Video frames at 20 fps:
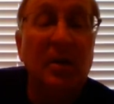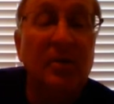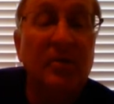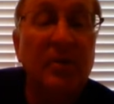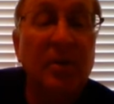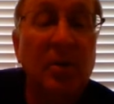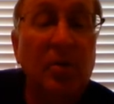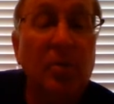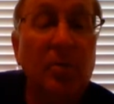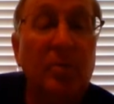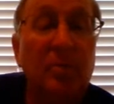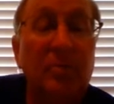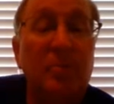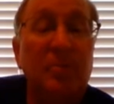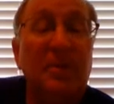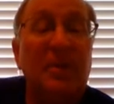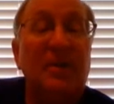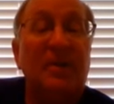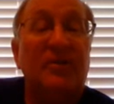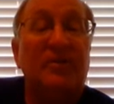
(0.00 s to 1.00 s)
So
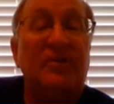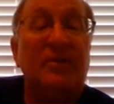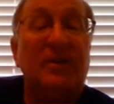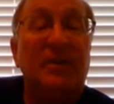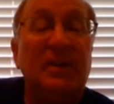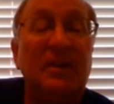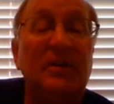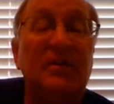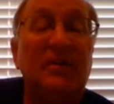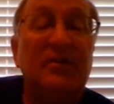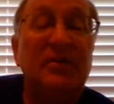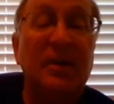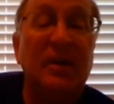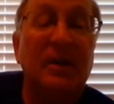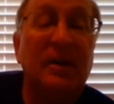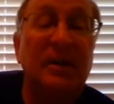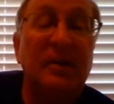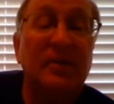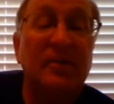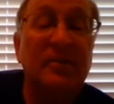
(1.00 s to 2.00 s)
because each
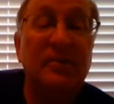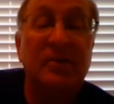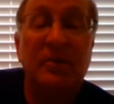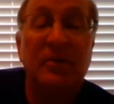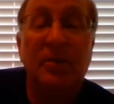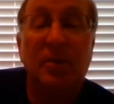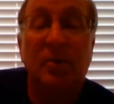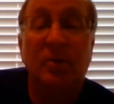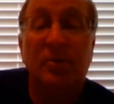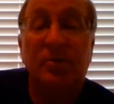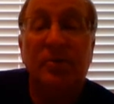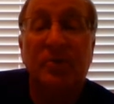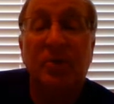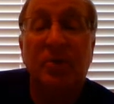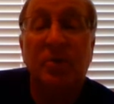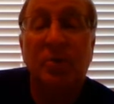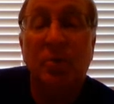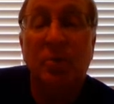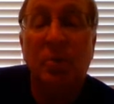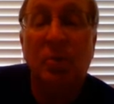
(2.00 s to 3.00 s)
x goes
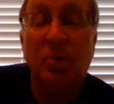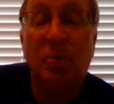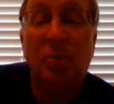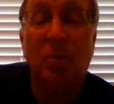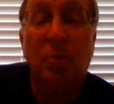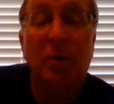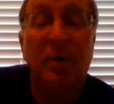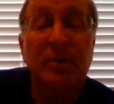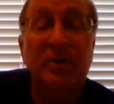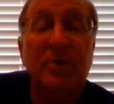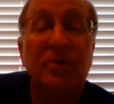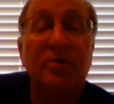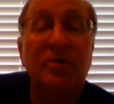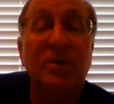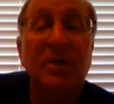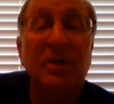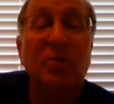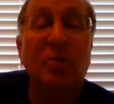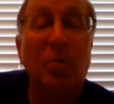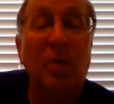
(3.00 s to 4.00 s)
to one
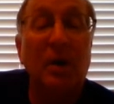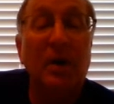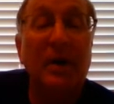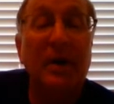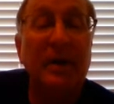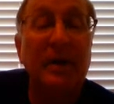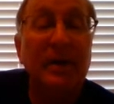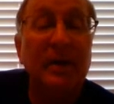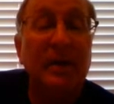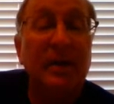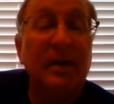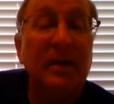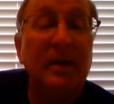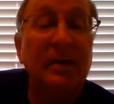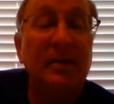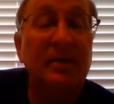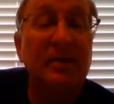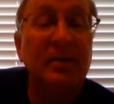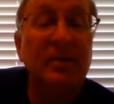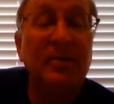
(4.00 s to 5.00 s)
unique y
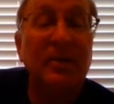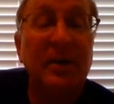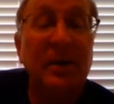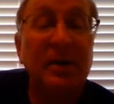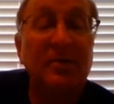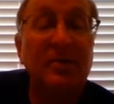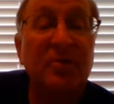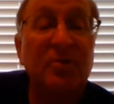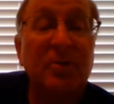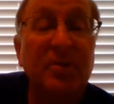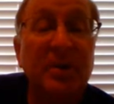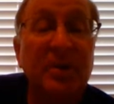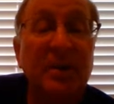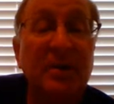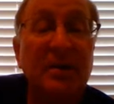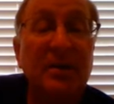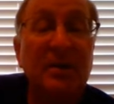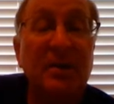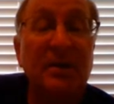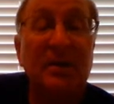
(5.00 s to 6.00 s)
and none of the x's
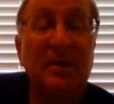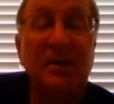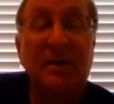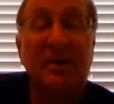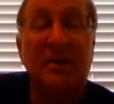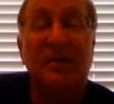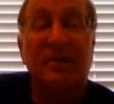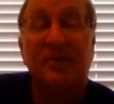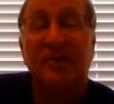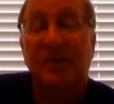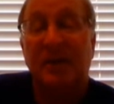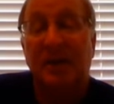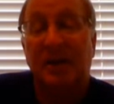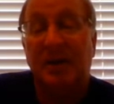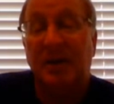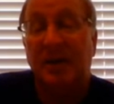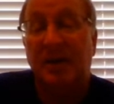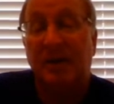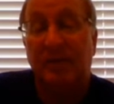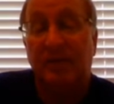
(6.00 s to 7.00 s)
repeat, it is
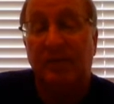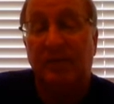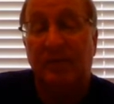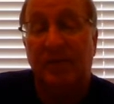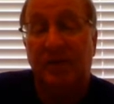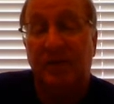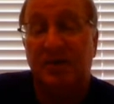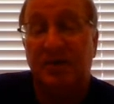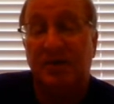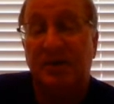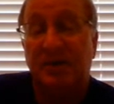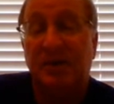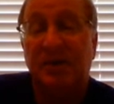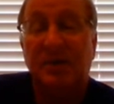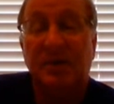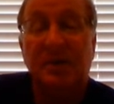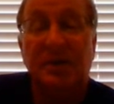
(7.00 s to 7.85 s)
a function.